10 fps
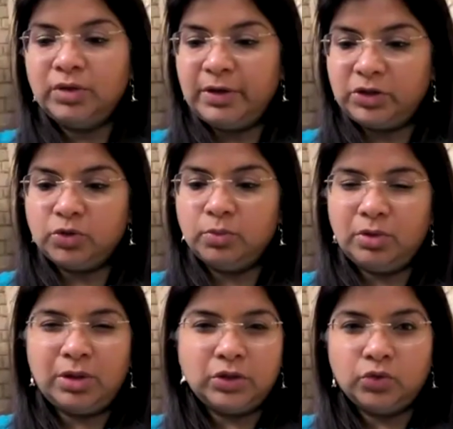do it by
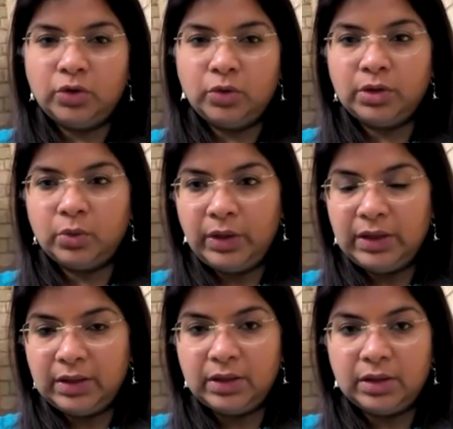tomorrow. I'll do it over the
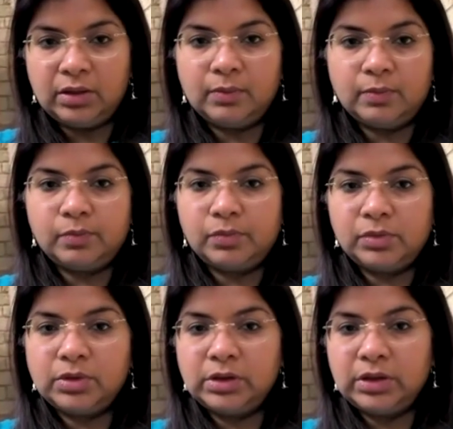weekend and
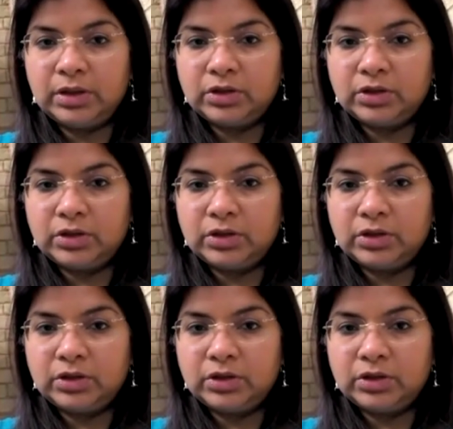send it